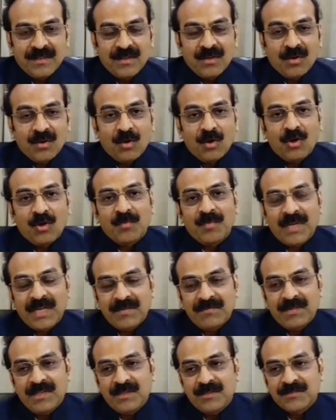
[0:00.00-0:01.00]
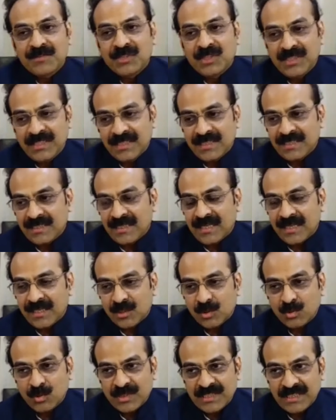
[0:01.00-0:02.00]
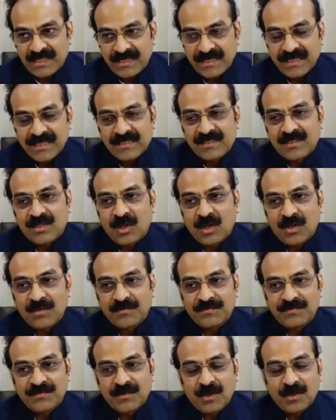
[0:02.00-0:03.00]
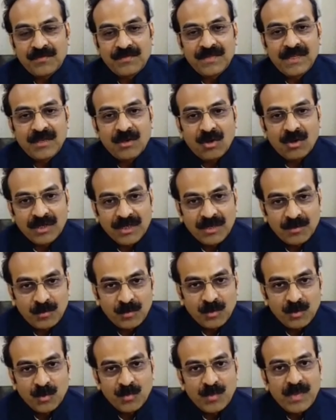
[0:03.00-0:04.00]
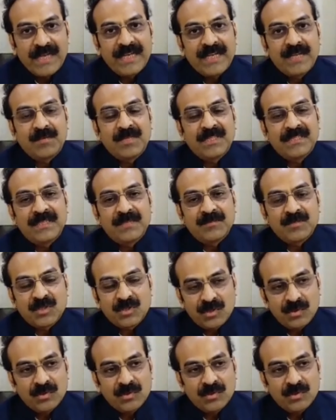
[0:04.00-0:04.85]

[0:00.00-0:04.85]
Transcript: or by way of sheer exquisiteness of, of the non-duplicable gemstone.